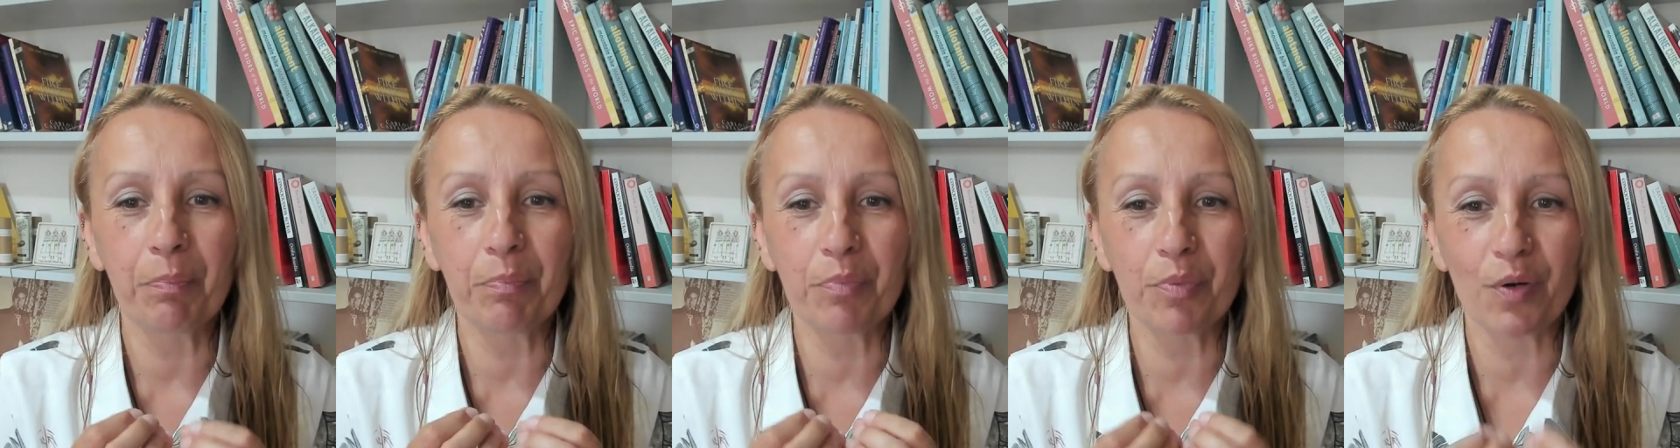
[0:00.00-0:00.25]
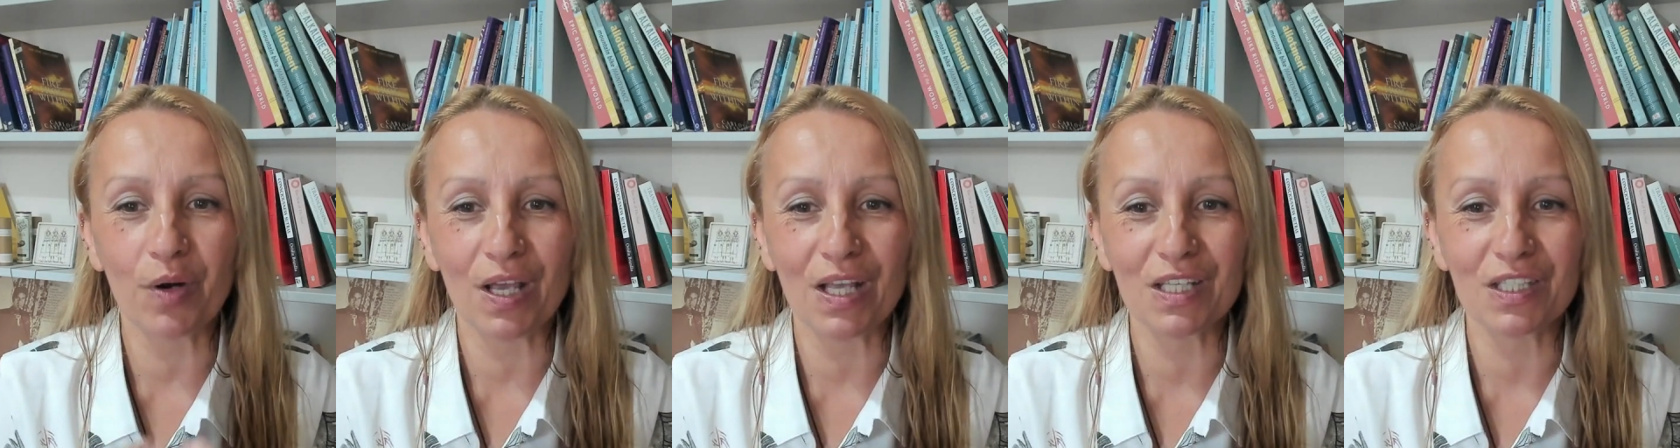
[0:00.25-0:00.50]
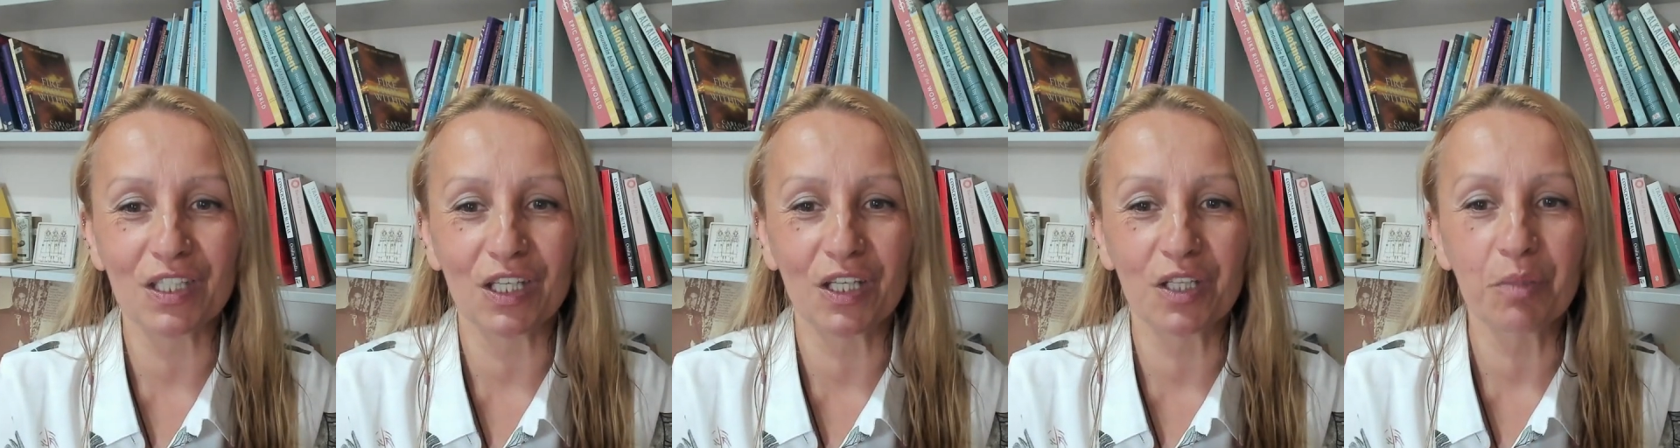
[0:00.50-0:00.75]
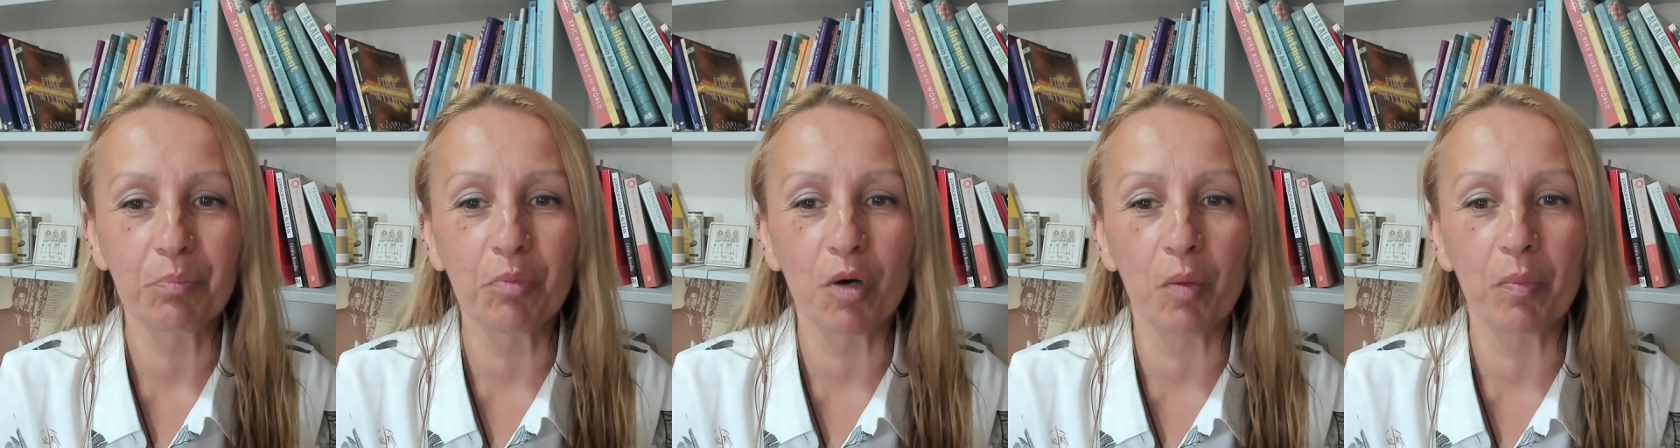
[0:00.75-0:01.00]

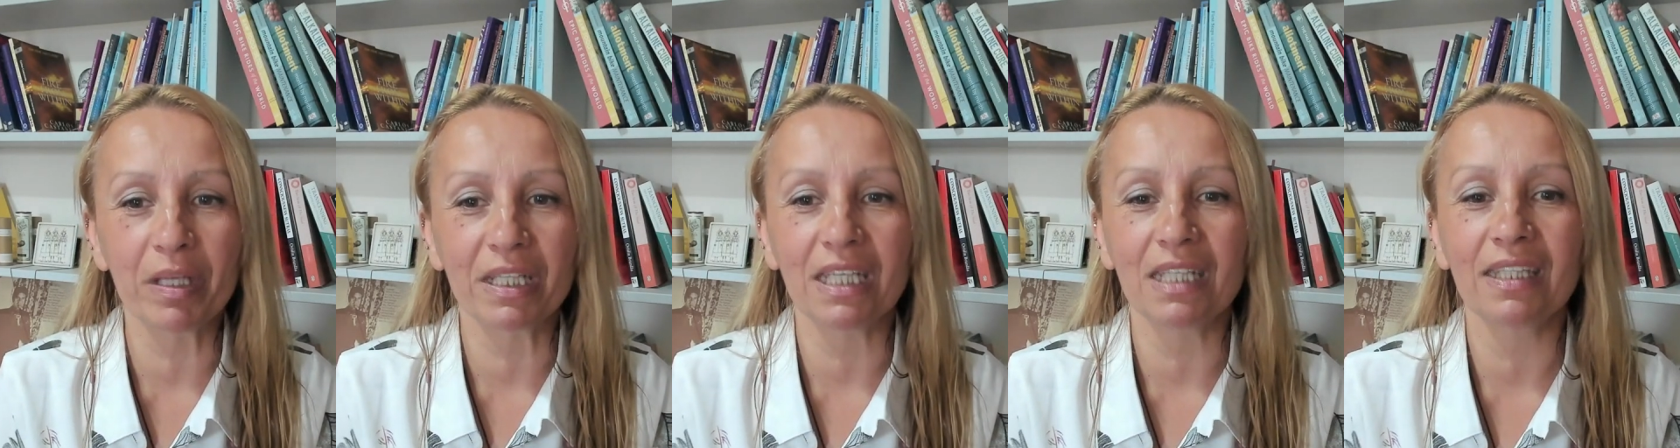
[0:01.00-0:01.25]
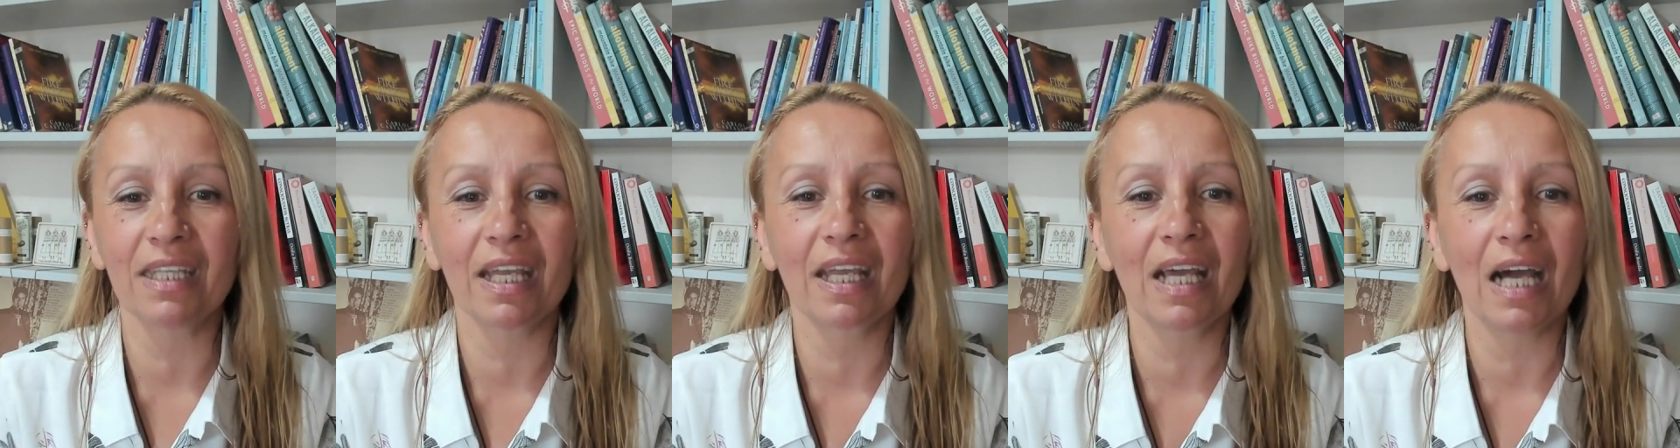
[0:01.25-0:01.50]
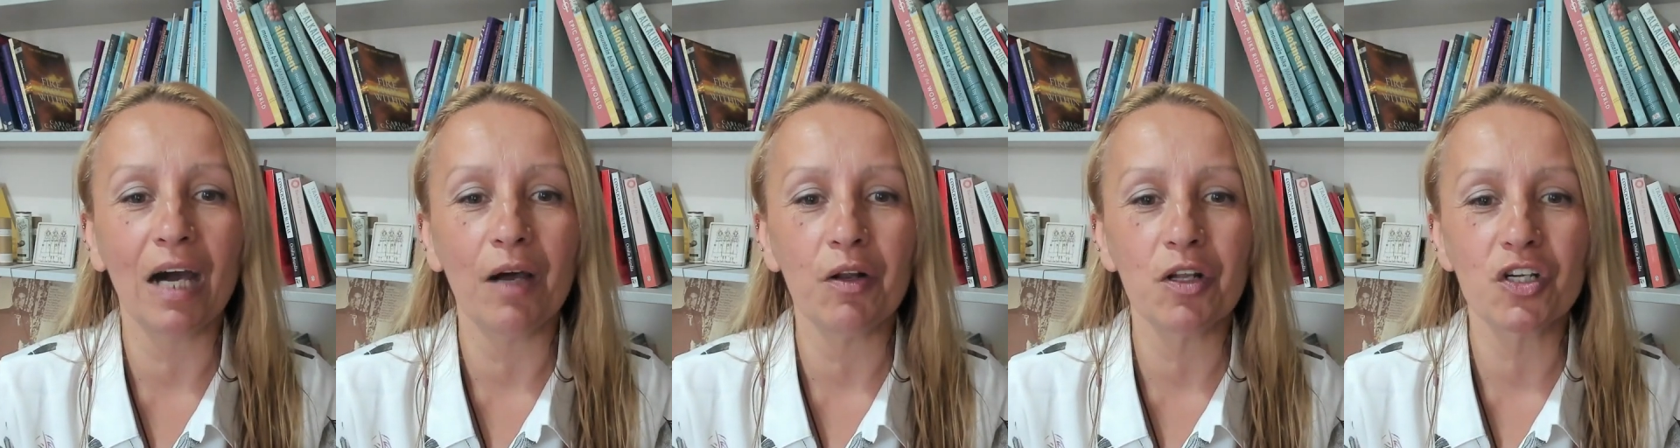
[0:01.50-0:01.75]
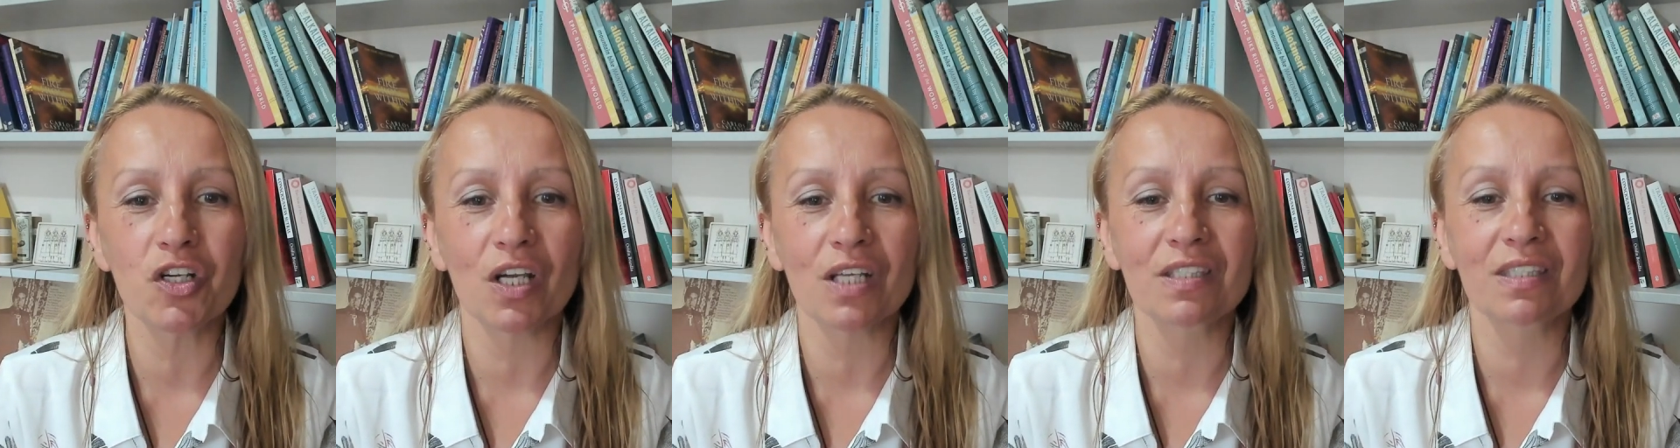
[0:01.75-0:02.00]
present moment, and
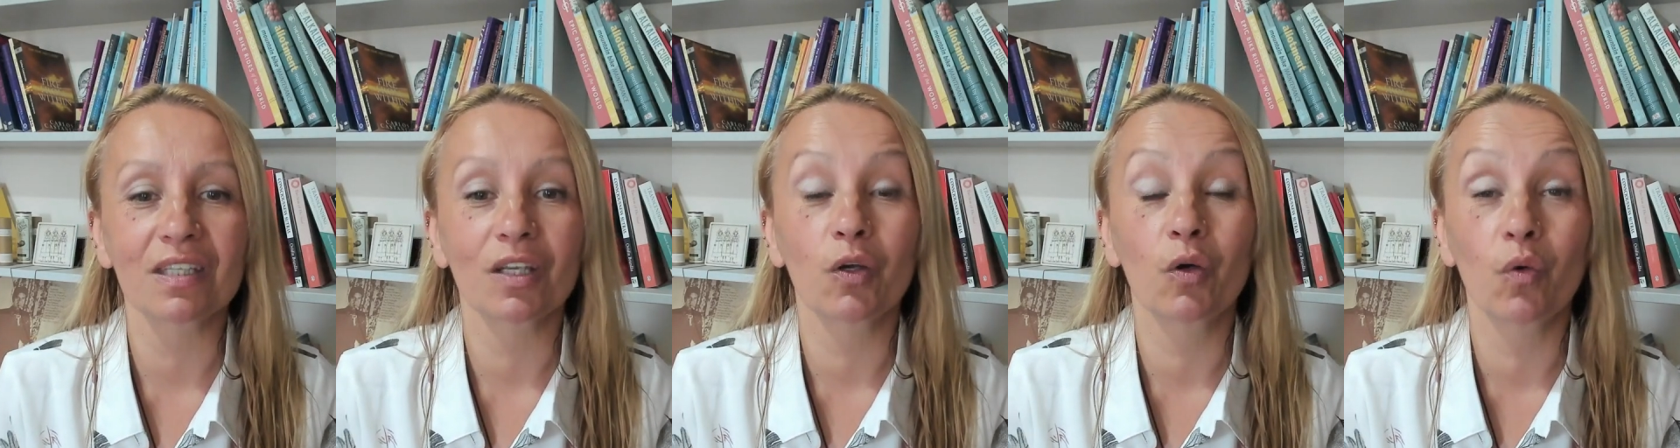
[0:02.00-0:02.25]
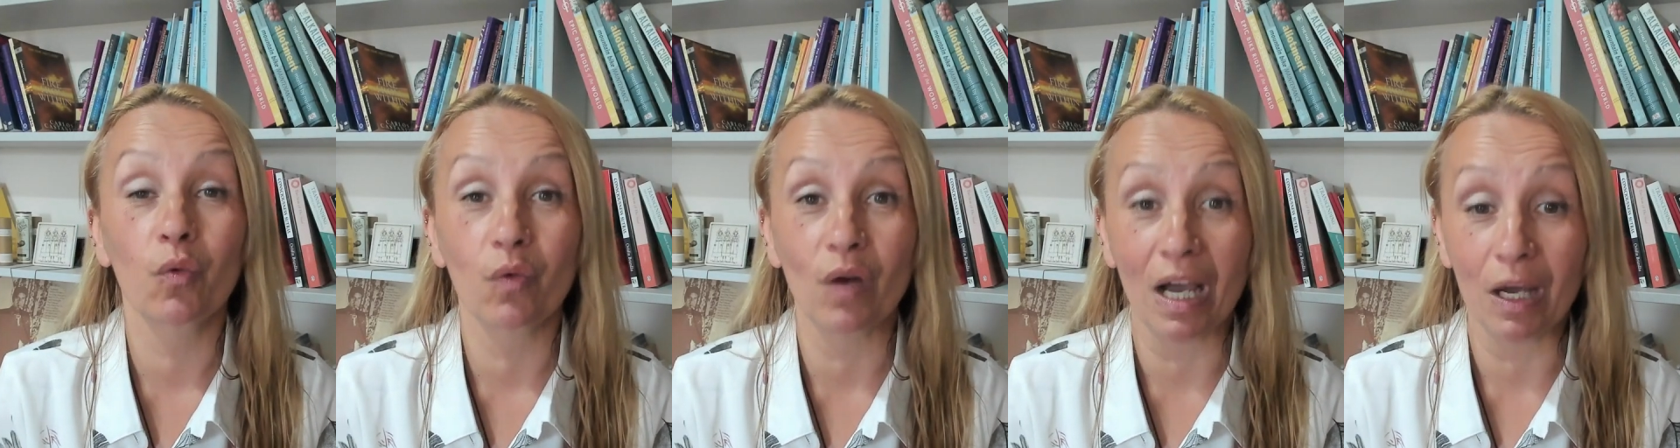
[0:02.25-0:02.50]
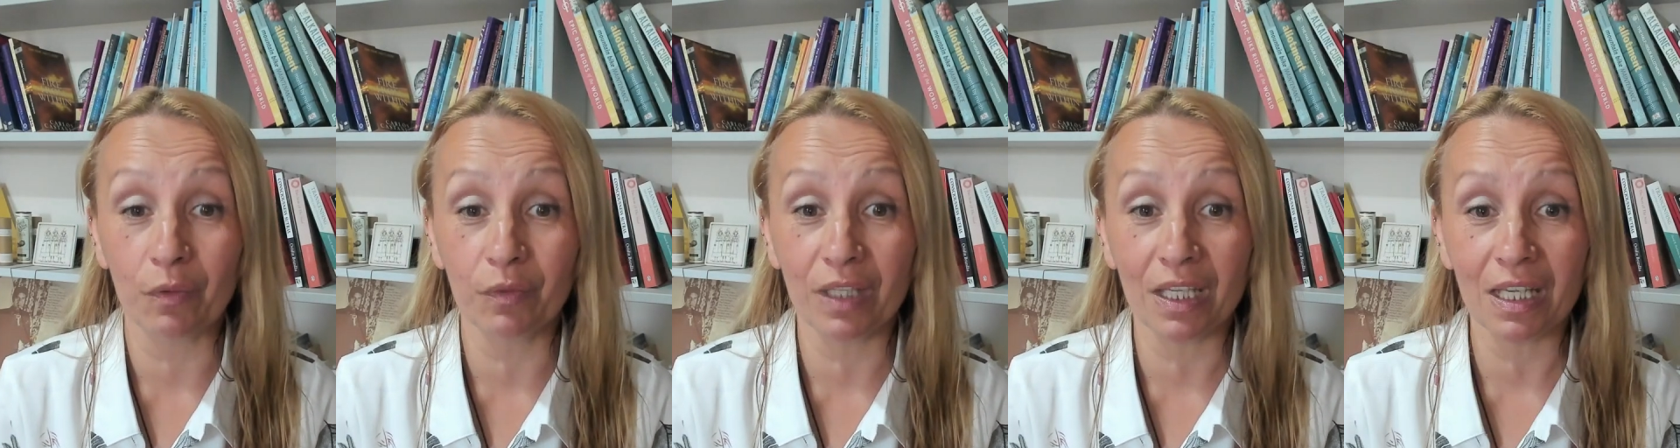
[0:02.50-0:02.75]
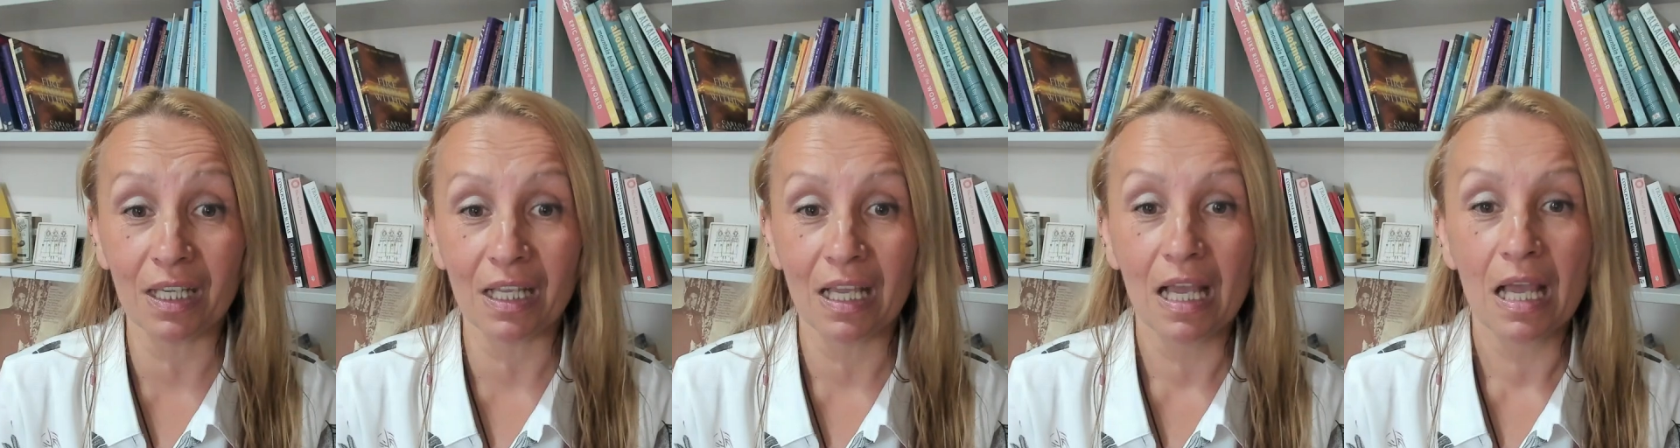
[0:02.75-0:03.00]
encourage us
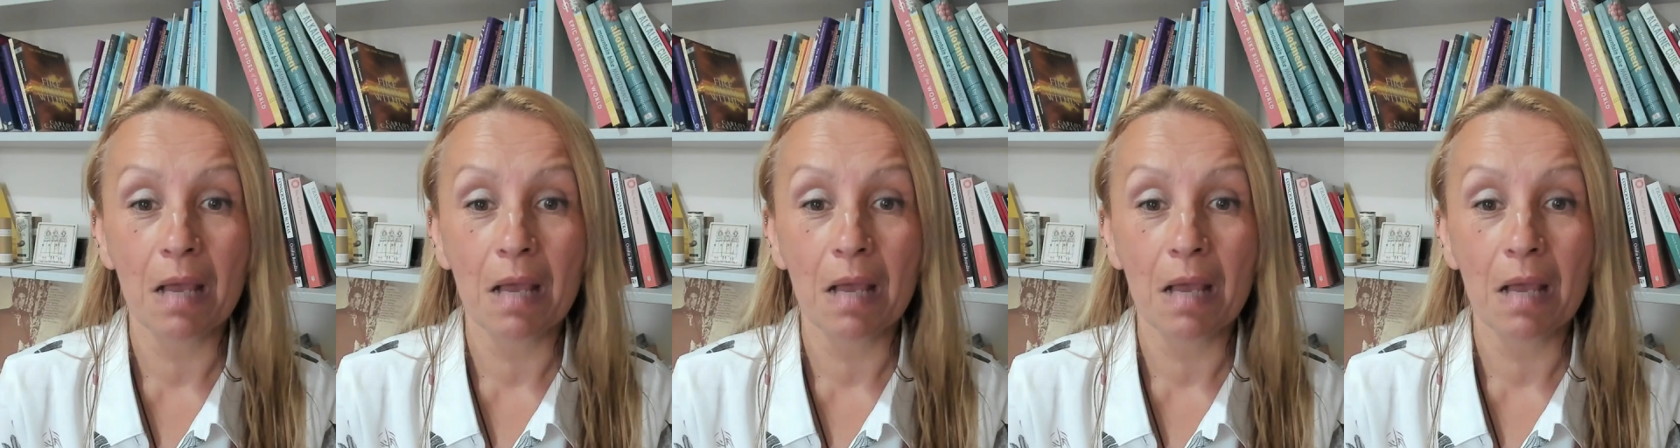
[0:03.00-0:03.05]
grounding,